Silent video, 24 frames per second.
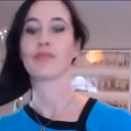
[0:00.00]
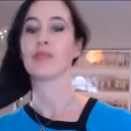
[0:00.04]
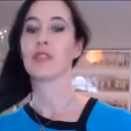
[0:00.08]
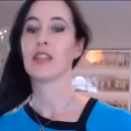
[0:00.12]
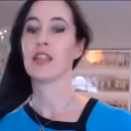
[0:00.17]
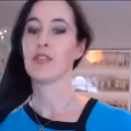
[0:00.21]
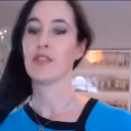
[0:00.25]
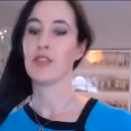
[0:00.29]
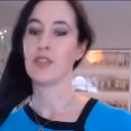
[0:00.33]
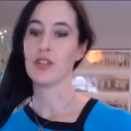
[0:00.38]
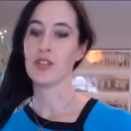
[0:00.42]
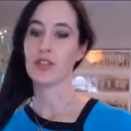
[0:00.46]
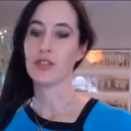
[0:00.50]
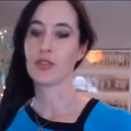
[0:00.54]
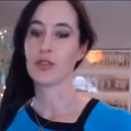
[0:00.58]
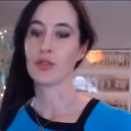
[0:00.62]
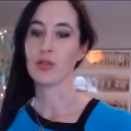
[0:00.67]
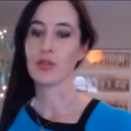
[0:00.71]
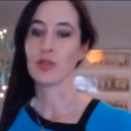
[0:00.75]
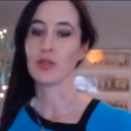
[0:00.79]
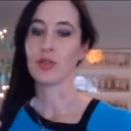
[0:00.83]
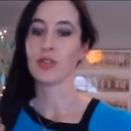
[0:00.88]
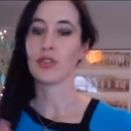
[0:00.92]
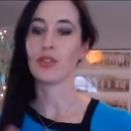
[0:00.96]
If you just
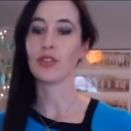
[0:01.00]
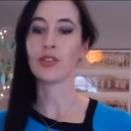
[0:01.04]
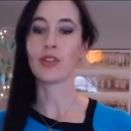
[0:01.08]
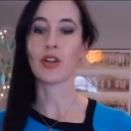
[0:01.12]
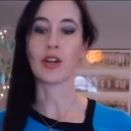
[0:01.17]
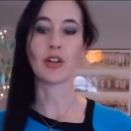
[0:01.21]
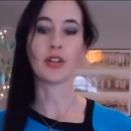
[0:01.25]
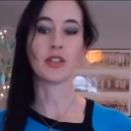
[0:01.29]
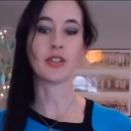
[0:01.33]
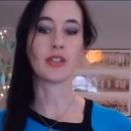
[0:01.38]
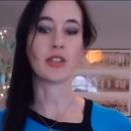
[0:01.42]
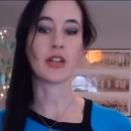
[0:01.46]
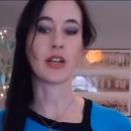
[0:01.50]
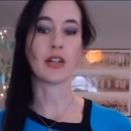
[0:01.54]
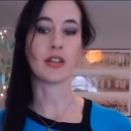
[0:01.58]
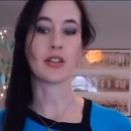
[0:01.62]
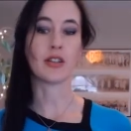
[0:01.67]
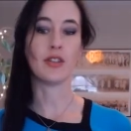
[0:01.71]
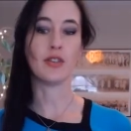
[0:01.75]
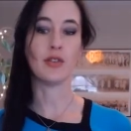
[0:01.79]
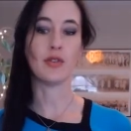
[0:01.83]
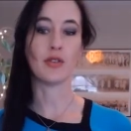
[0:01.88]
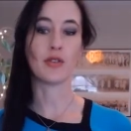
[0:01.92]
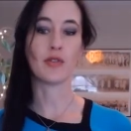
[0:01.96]
Google Star Trek
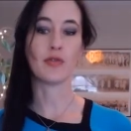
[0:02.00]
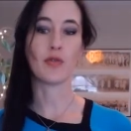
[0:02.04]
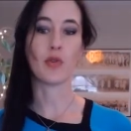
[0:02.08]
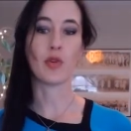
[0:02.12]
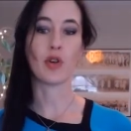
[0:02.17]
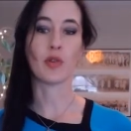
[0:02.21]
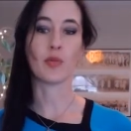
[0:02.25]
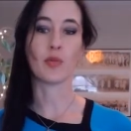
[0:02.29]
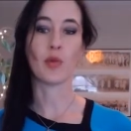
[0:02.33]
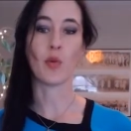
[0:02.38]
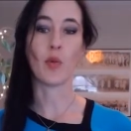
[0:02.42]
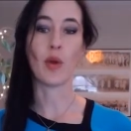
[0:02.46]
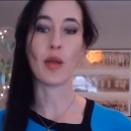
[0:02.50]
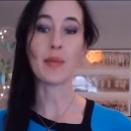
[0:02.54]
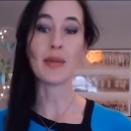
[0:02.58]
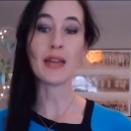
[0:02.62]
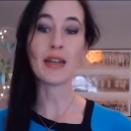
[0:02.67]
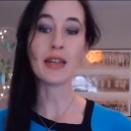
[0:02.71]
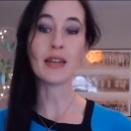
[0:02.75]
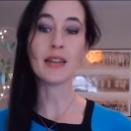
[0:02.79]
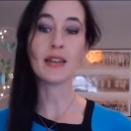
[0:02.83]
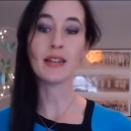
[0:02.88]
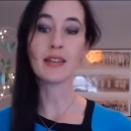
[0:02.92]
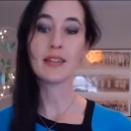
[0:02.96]
uniform
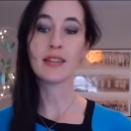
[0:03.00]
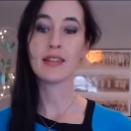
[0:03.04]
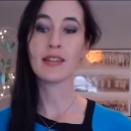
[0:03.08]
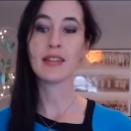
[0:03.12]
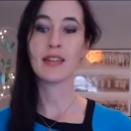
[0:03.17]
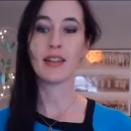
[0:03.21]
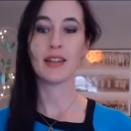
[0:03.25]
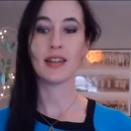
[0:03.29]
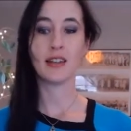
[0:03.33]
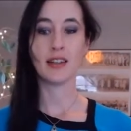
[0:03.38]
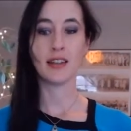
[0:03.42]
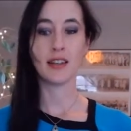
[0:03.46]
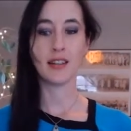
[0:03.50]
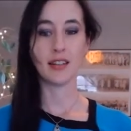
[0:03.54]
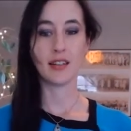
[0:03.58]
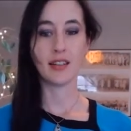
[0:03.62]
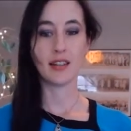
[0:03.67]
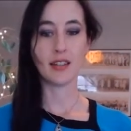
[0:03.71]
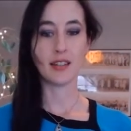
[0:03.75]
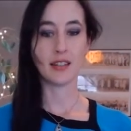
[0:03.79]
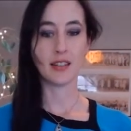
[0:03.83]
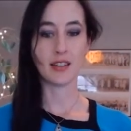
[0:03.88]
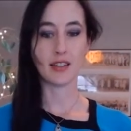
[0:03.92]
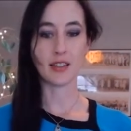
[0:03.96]
women,
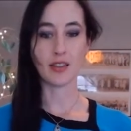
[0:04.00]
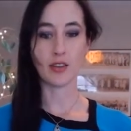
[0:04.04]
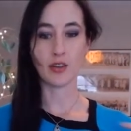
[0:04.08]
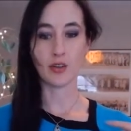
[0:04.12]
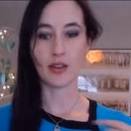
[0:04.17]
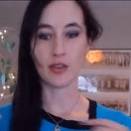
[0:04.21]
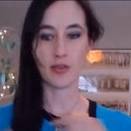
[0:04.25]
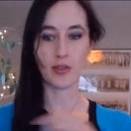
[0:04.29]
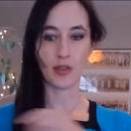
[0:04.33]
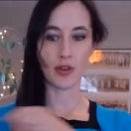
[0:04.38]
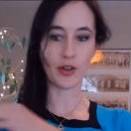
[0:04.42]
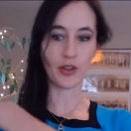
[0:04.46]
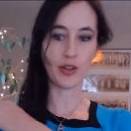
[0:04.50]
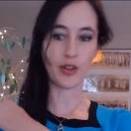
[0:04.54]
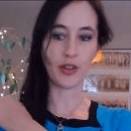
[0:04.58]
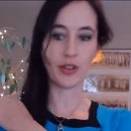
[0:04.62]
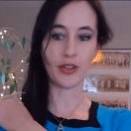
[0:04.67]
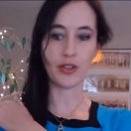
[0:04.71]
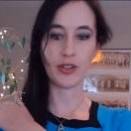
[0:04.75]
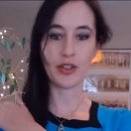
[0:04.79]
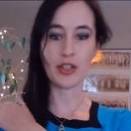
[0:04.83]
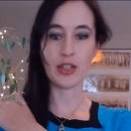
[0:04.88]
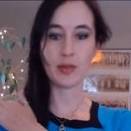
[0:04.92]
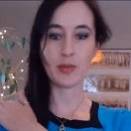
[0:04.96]
just look for the
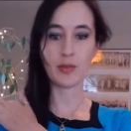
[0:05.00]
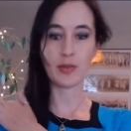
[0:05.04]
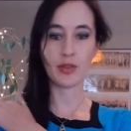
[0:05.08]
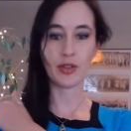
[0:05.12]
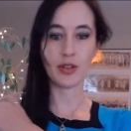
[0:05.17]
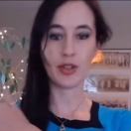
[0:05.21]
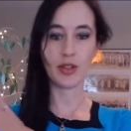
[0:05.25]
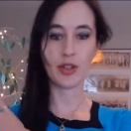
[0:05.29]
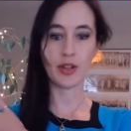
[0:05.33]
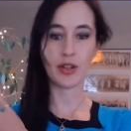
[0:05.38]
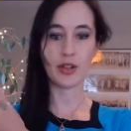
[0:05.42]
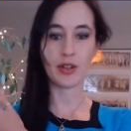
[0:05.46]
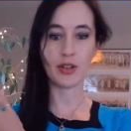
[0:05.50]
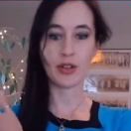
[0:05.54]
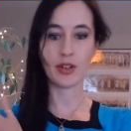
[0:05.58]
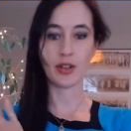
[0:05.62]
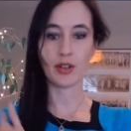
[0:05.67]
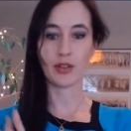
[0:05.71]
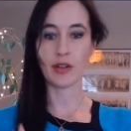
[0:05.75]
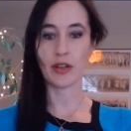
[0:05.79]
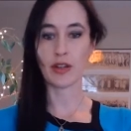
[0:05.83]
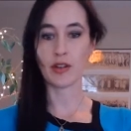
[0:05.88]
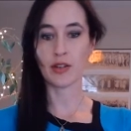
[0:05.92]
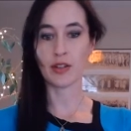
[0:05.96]
seams here and
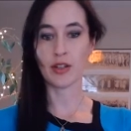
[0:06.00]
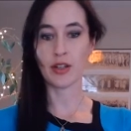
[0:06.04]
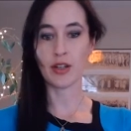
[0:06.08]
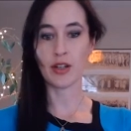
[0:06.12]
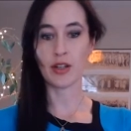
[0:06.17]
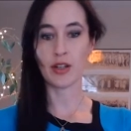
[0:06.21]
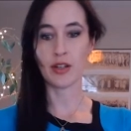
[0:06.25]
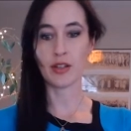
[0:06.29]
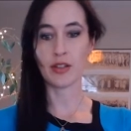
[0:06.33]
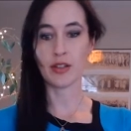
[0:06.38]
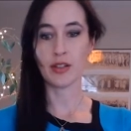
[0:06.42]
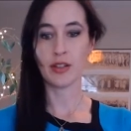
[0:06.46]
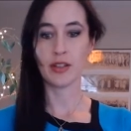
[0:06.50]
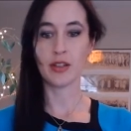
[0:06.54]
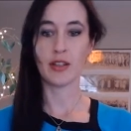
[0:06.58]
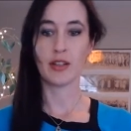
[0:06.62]
around here.